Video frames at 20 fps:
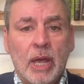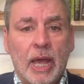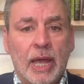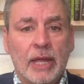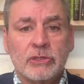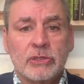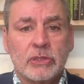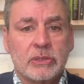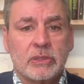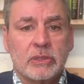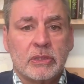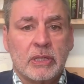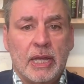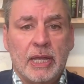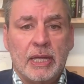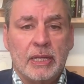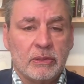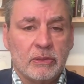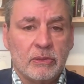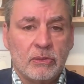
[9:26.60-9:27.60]
And
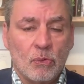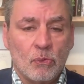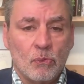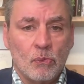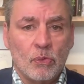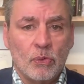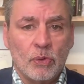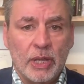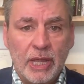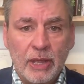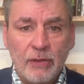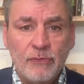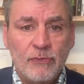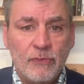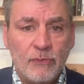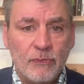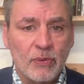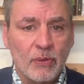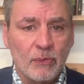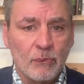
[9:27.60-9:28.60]
and
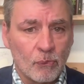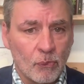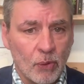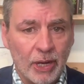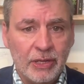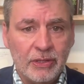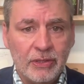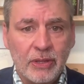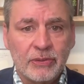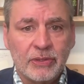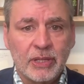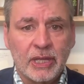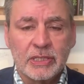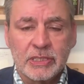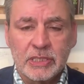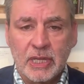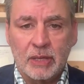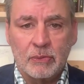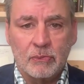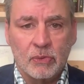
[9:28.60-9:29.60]
if one of the
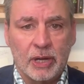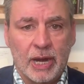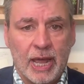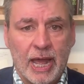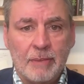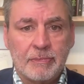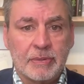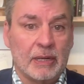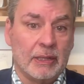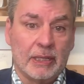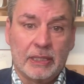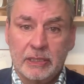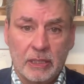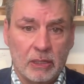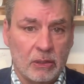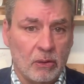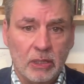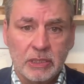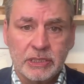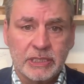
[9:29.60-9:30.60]
things that would happen, like
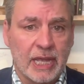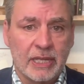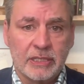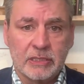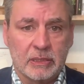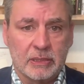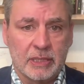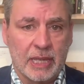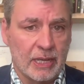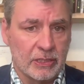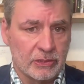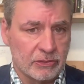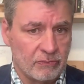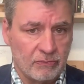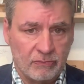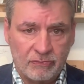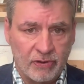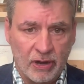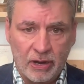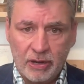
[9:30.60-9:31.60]
the oil sands has
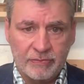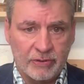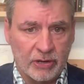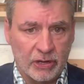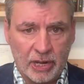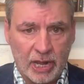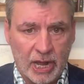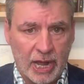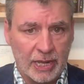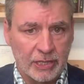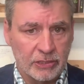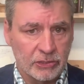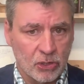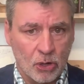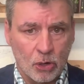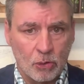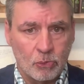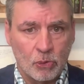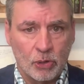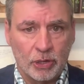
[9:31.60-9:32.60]
very very high
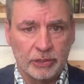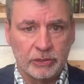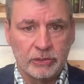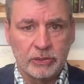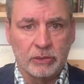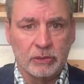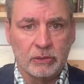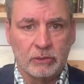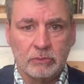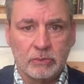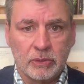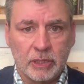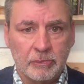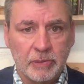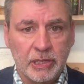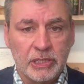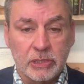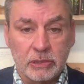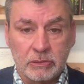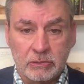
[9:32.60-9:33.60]
scope one and two
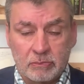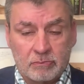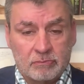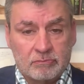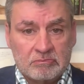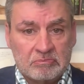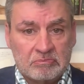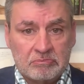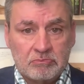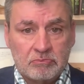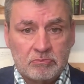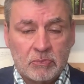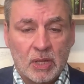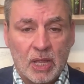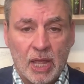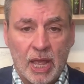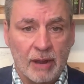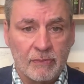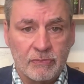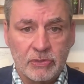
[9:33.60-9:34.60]
emissions.
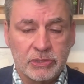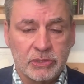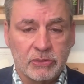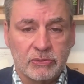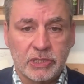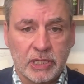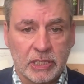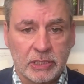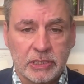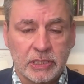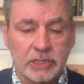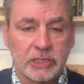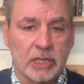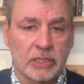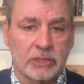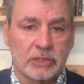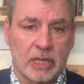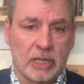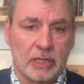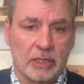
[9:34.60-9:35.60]
Average of
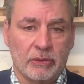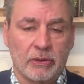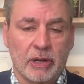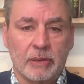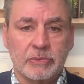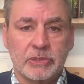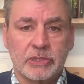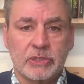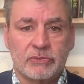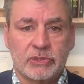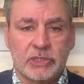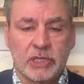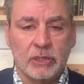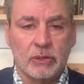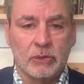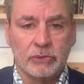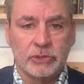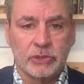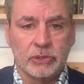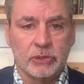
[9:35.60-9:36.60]
sixty-six kilograms of C
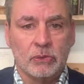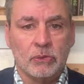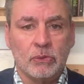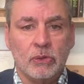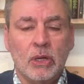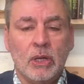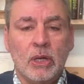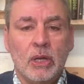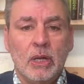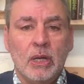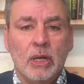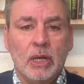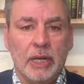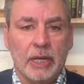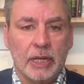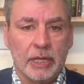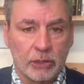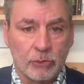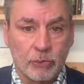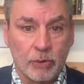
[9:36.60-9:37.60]
O two
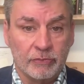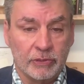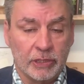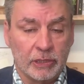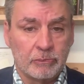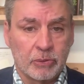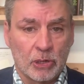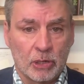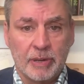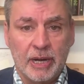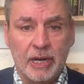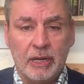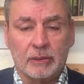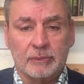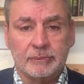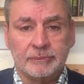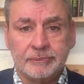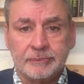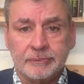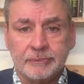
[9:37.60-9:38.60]
uh, equivalent per barrel.